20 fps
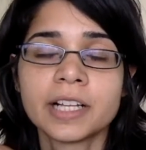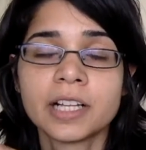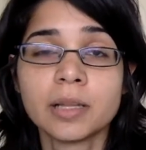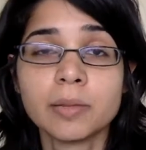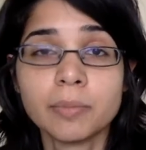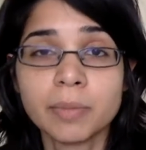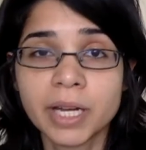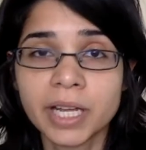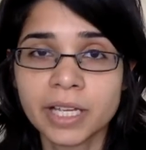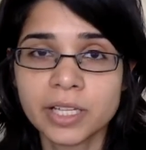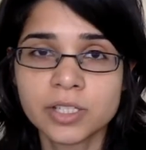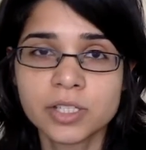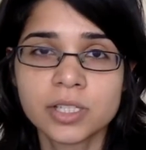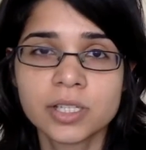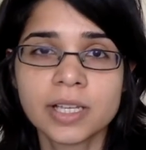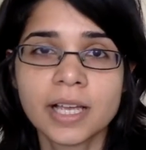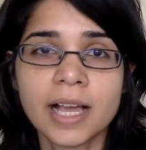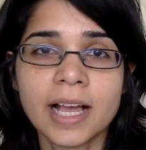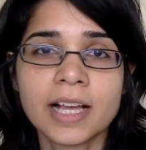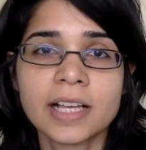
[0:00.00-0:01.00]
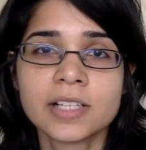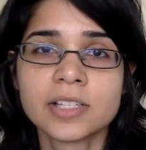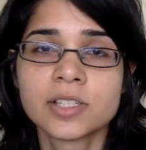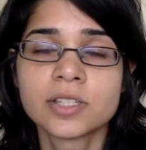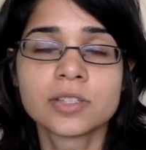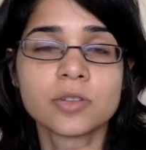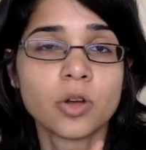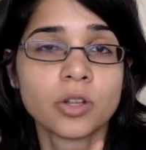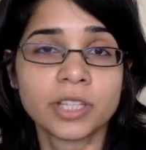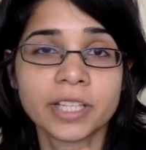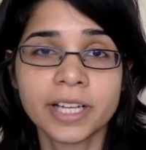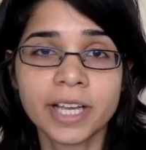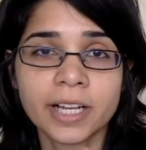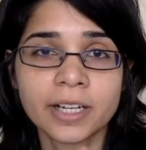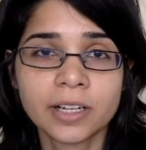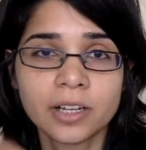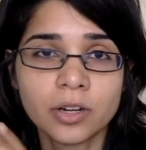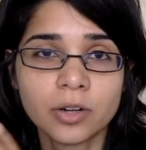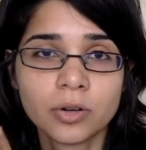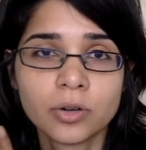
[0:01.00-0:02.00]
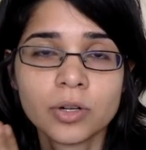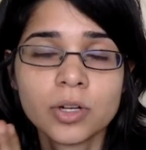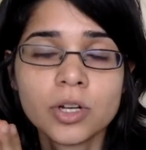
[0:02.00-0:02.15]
eliminates as on the get-go.